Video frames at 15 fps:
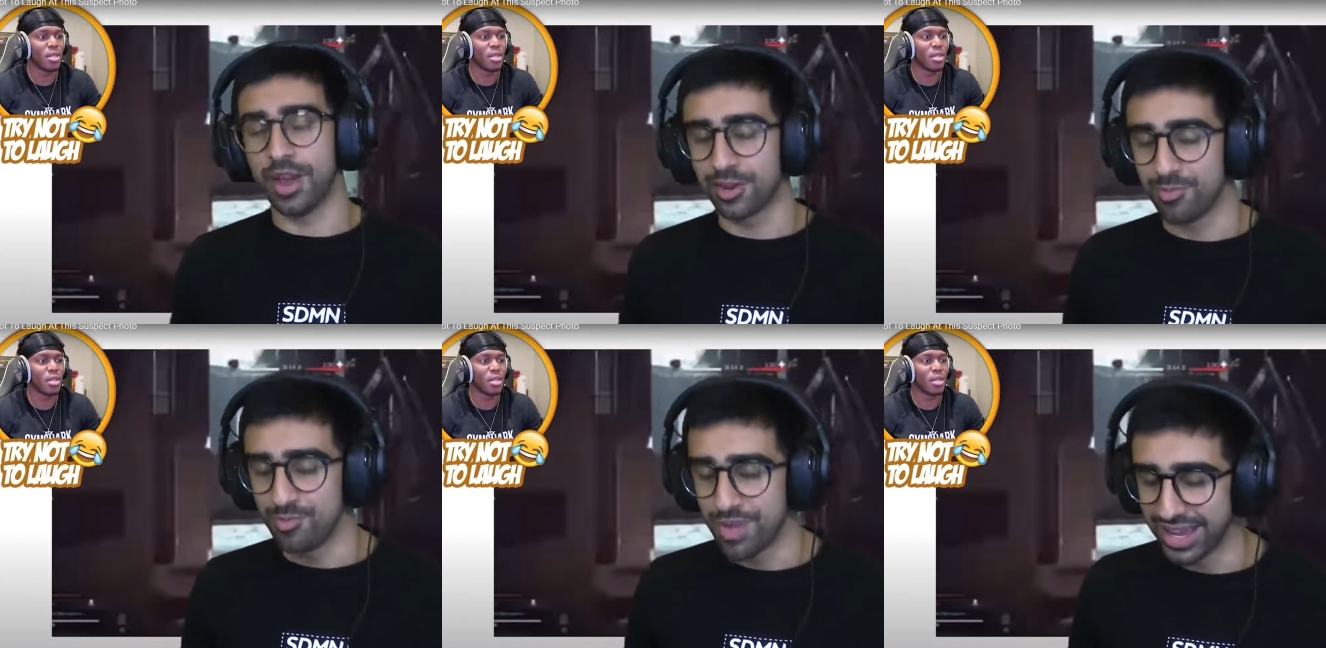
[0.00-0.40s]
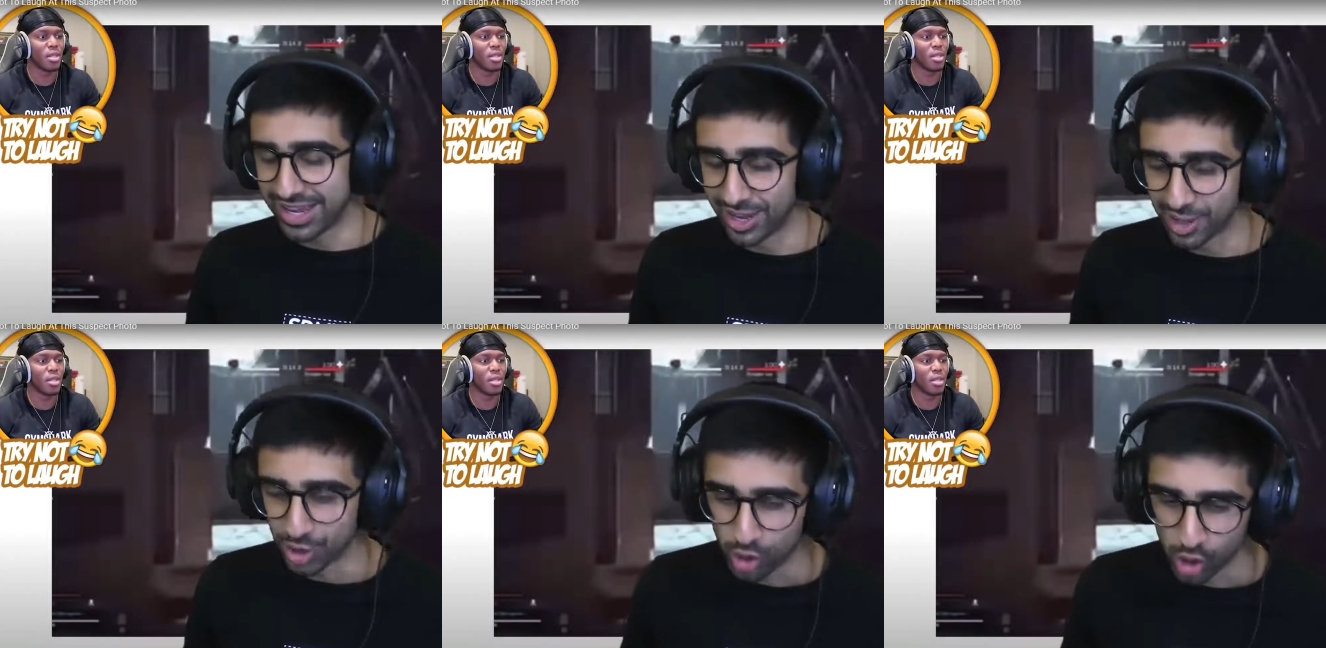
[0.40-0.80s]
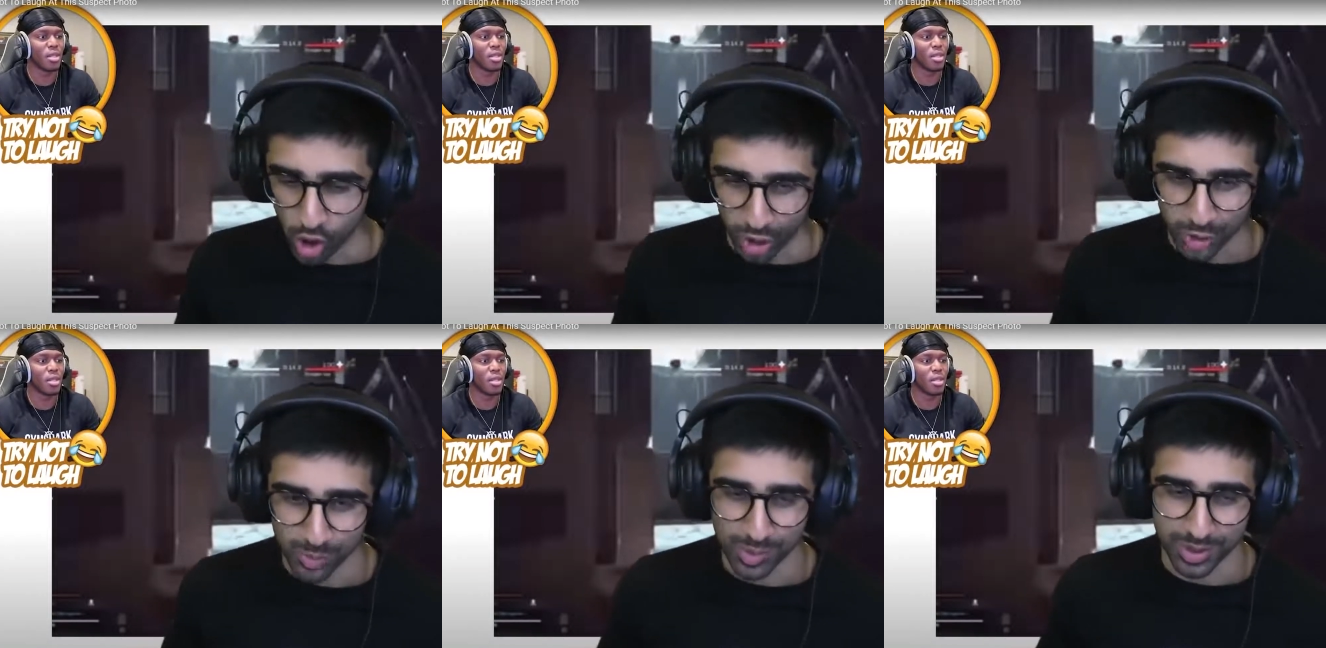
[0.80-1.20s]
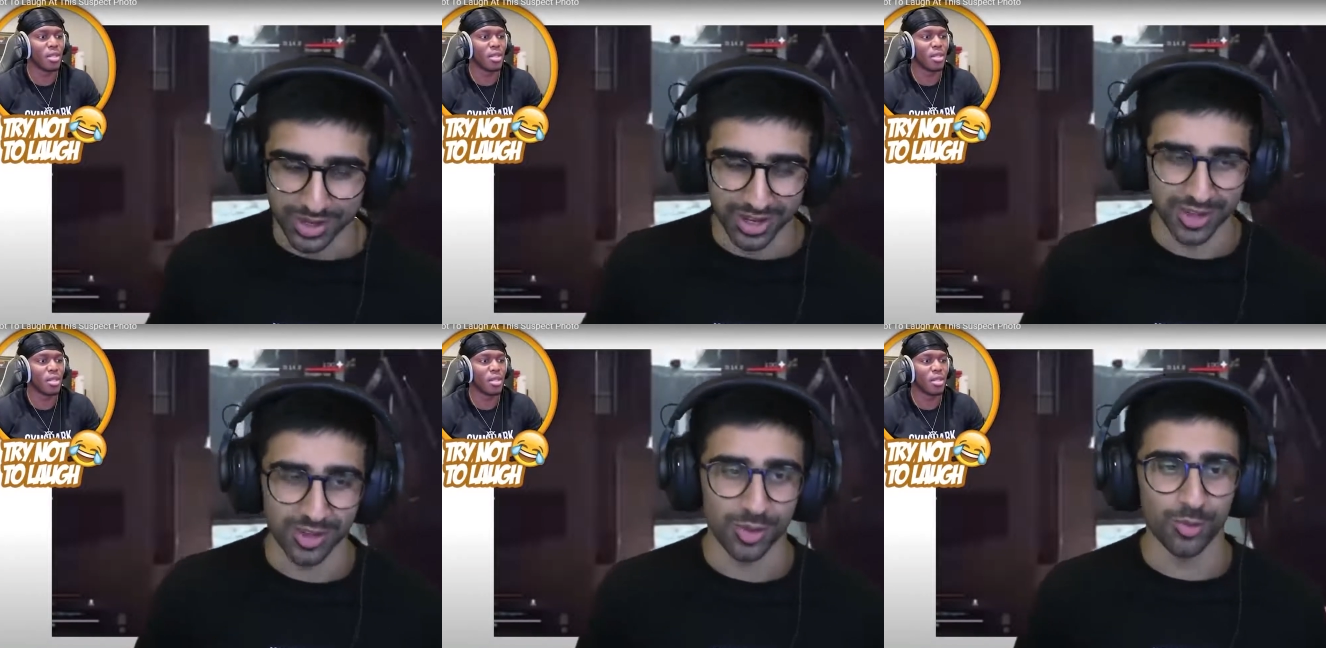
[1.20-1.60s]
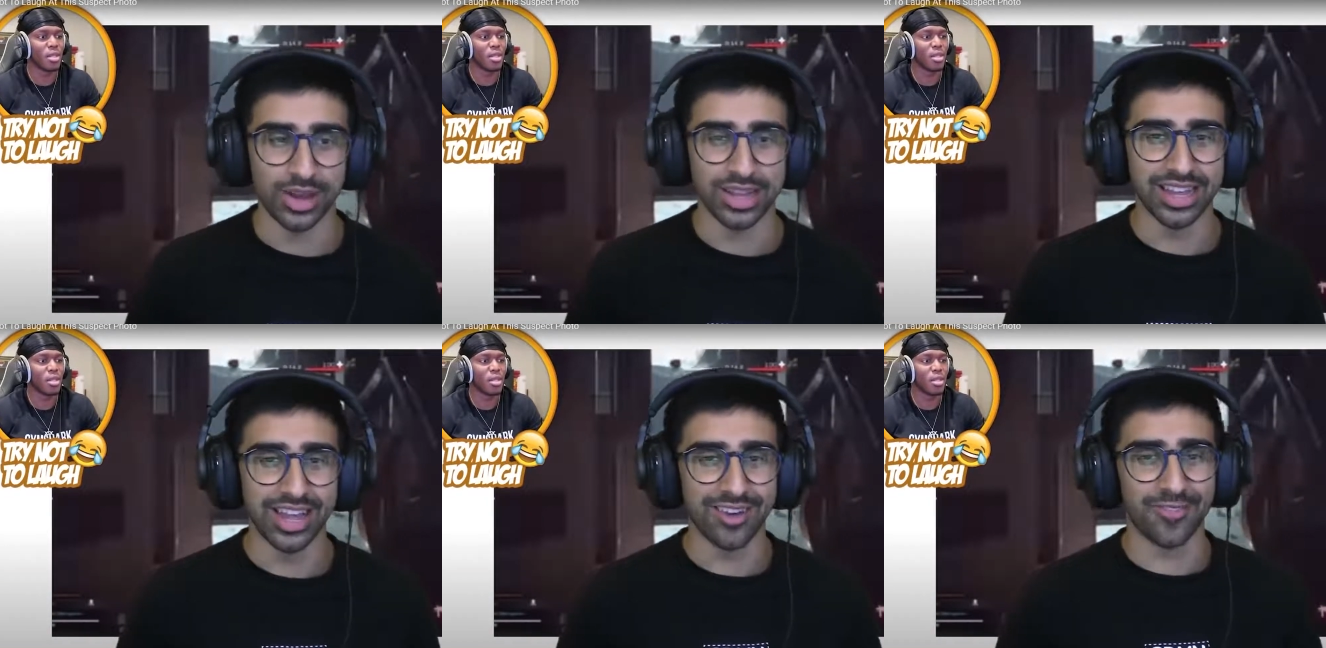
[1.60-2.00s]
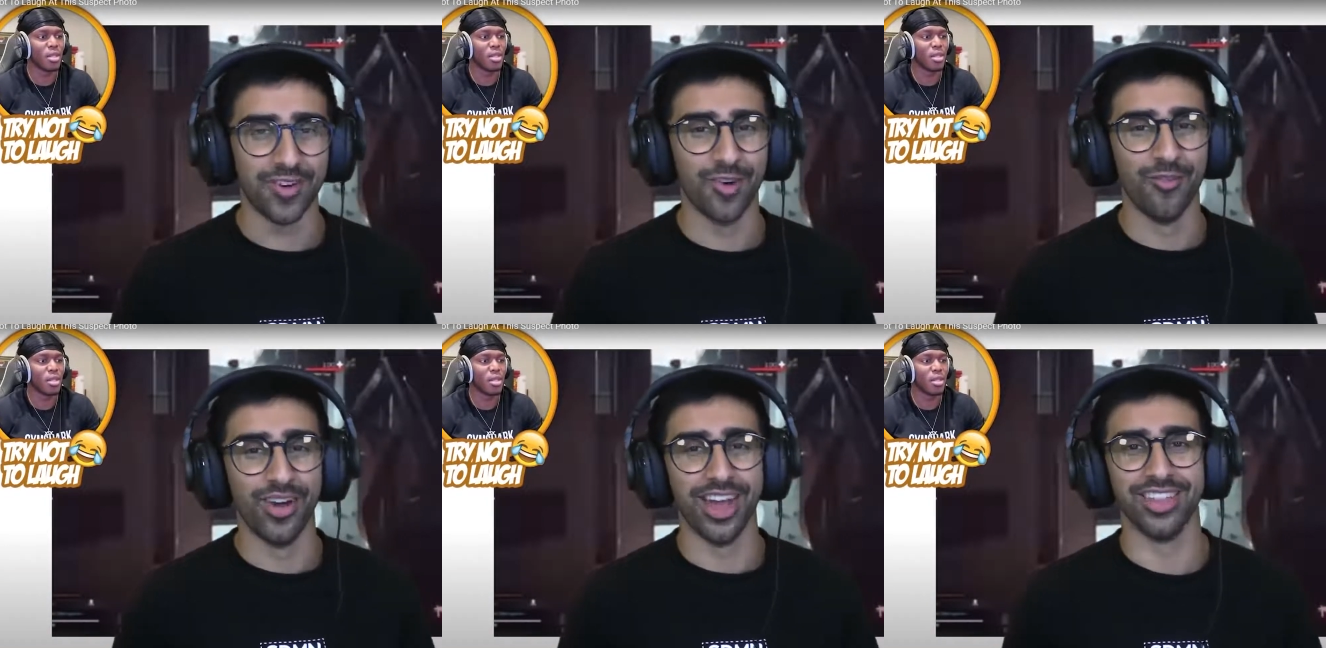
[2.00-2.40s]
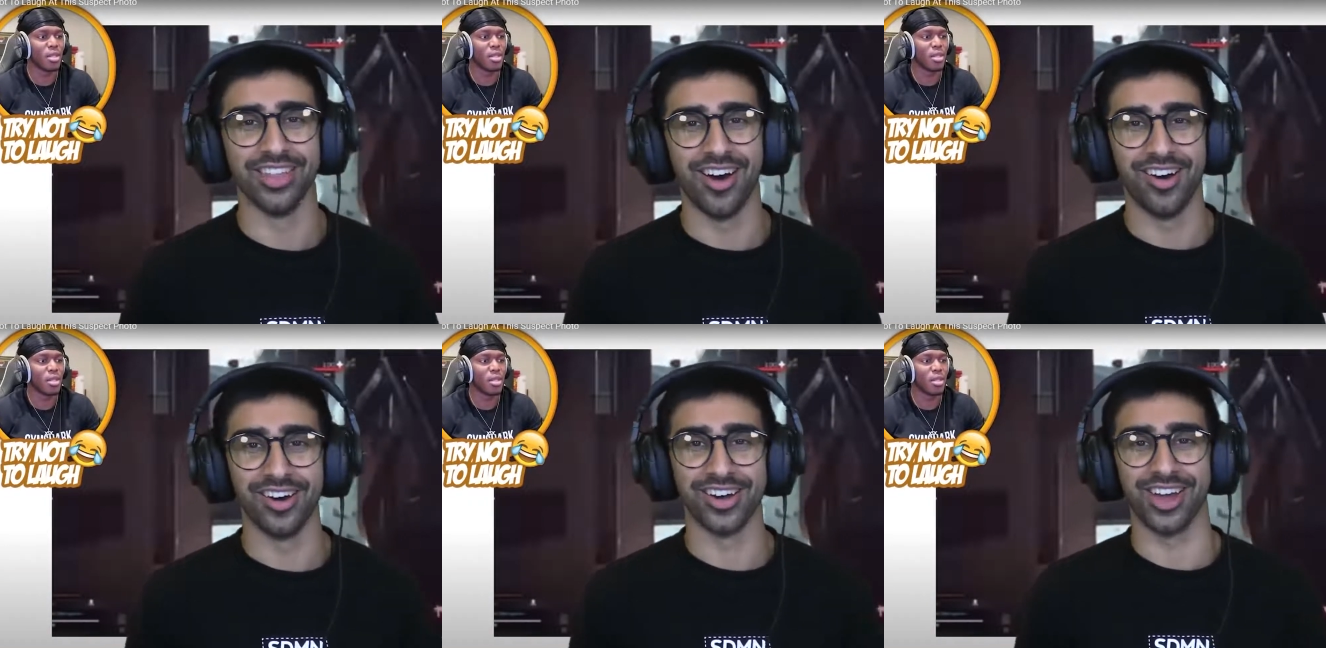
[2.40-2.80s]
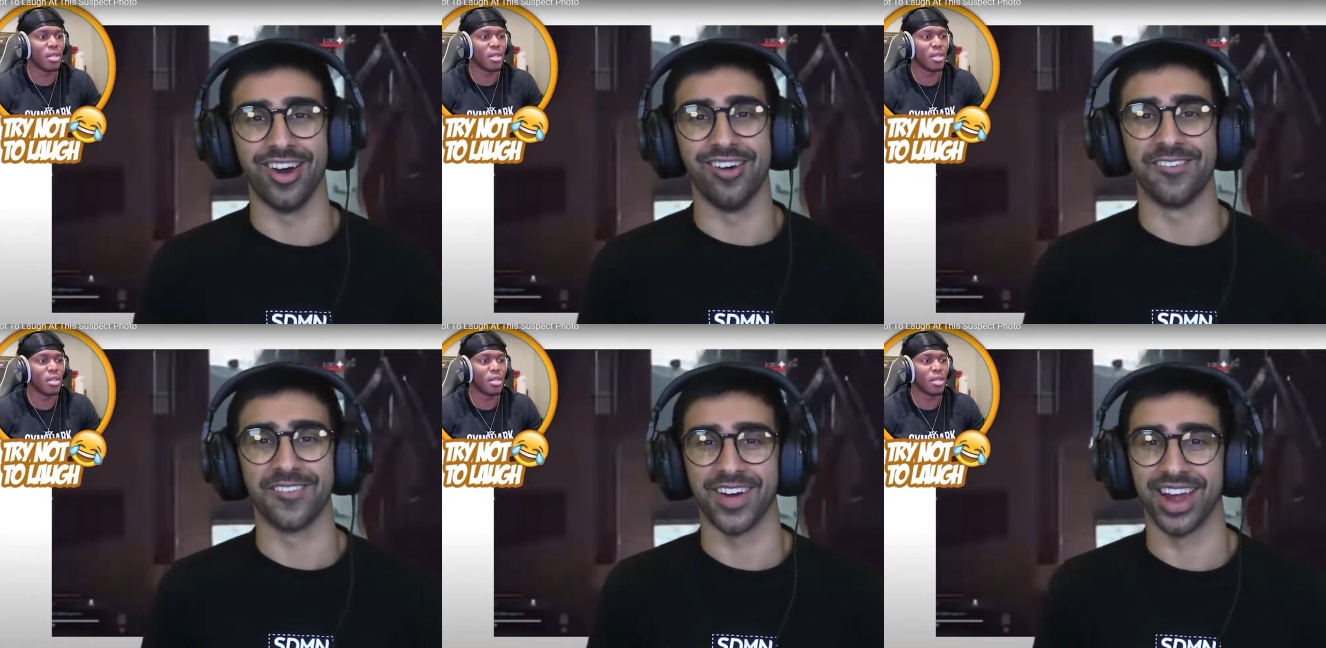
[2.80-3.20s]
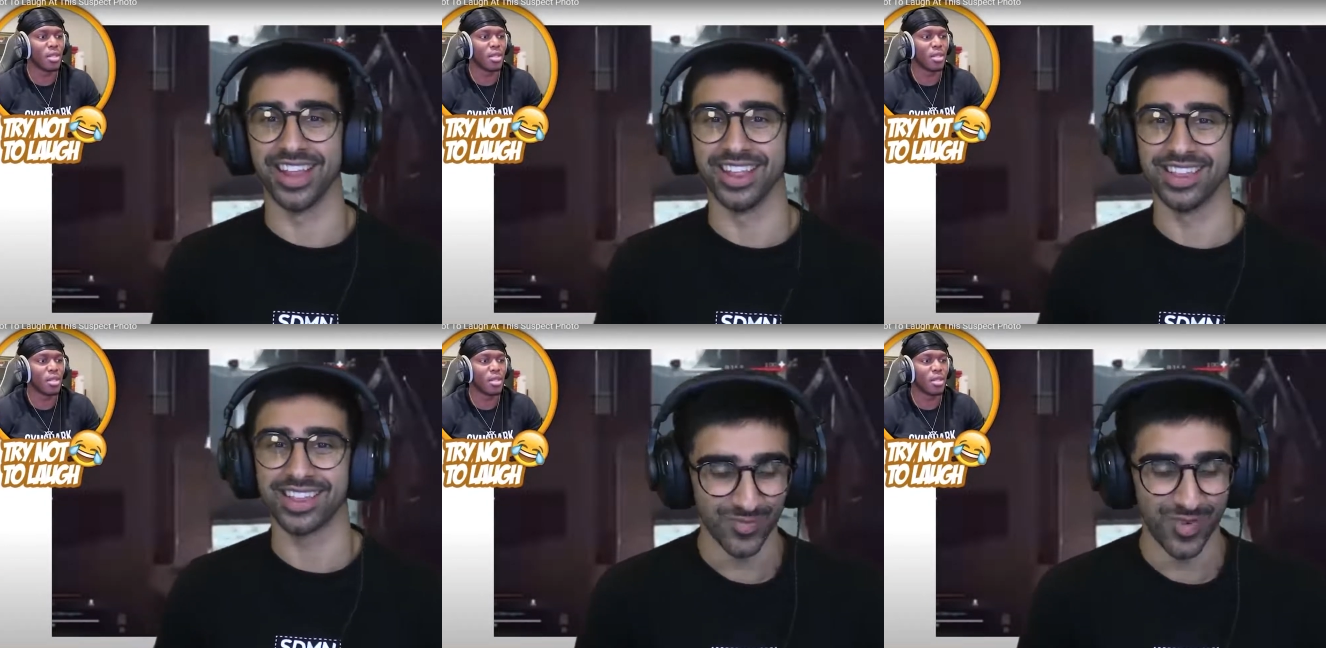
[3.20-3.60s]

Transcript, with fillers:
Speaker 1: picked me and Josh because we live with our girlfriends.